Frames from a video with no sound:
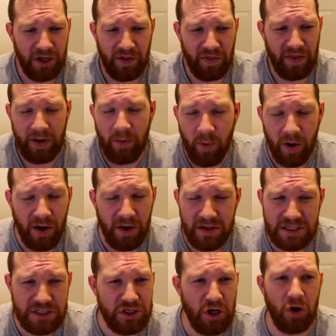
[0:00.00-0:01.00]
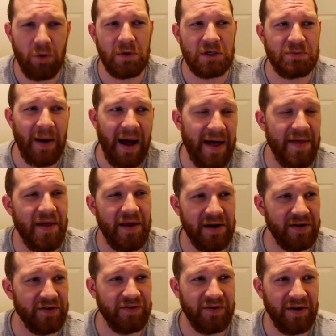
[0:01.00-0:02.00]
They weren't so much better than
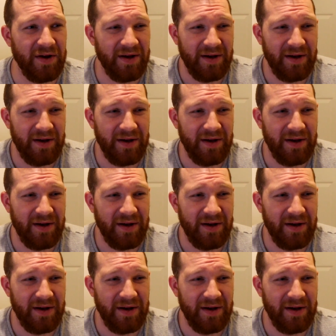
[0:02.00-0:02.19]
us.